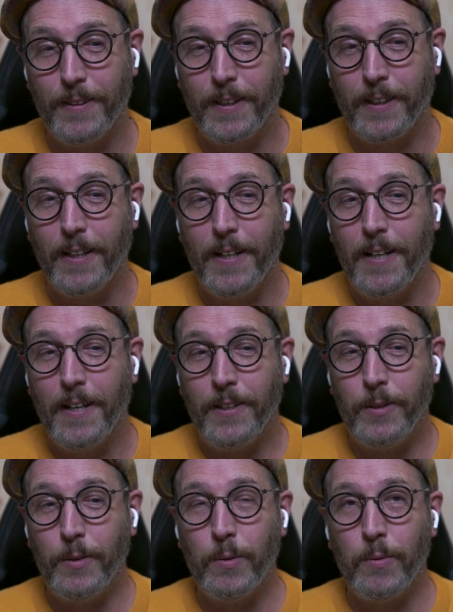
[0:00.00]
Like,
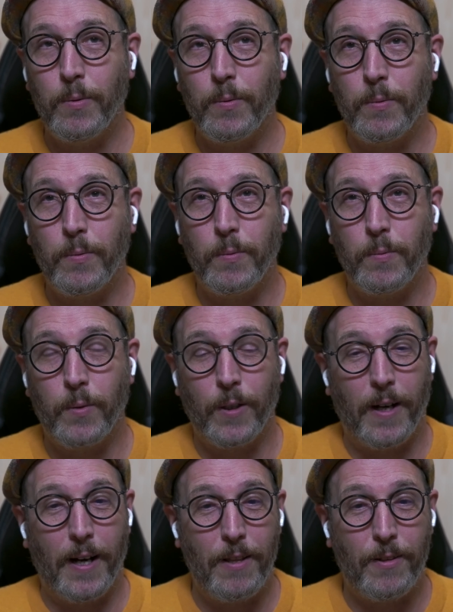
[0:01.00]
you
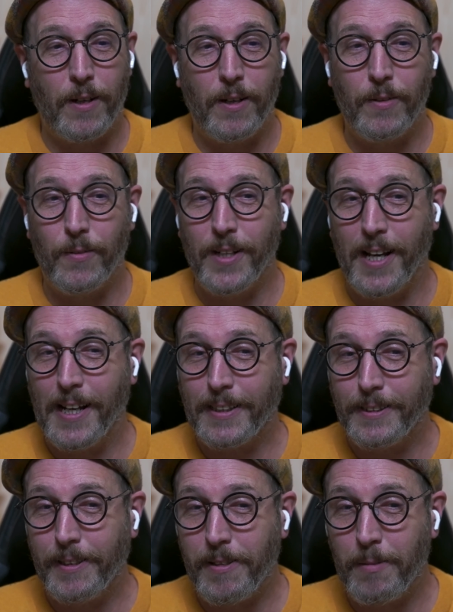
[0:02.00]
were either on the
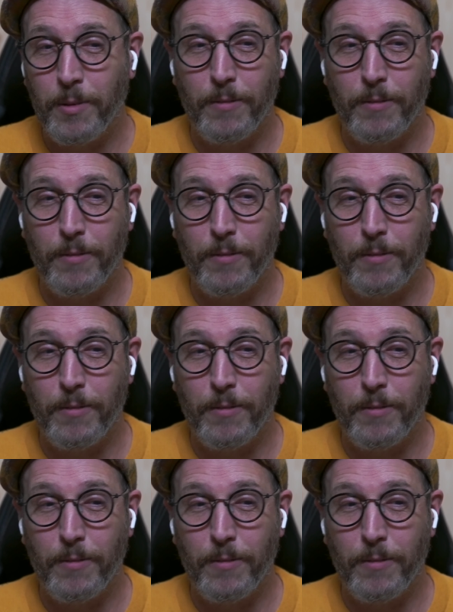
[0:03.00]
React team,